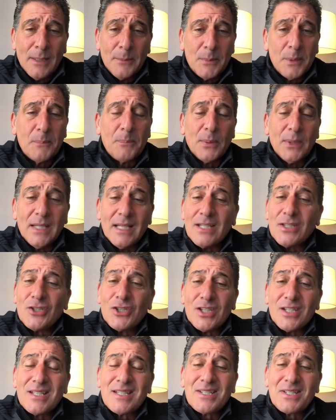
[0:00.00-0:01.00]
but please
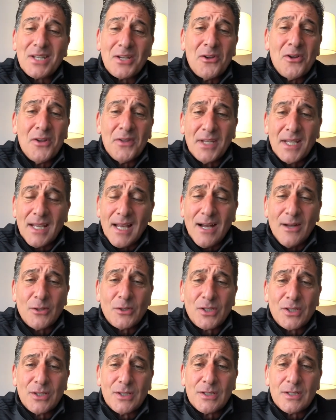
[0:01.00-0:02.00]
just sit on the
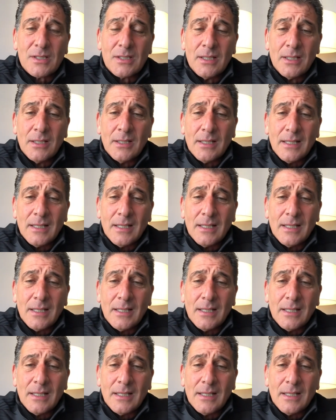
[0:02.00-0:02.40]
couches